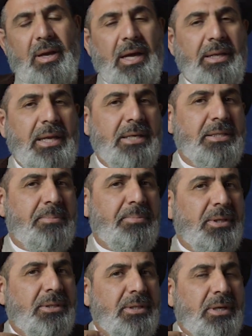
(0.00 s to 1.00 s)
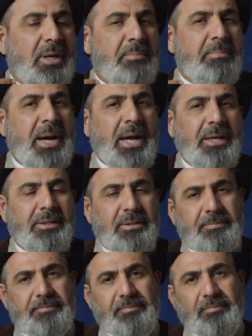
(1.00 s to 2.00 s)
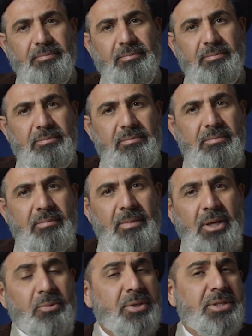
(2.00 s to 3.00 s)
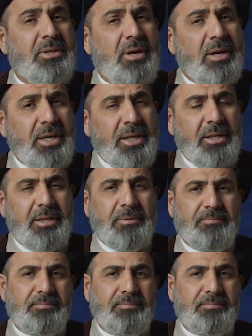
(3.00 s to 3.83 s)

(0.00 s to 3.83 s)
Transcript: and he has a political mind, he was cunning,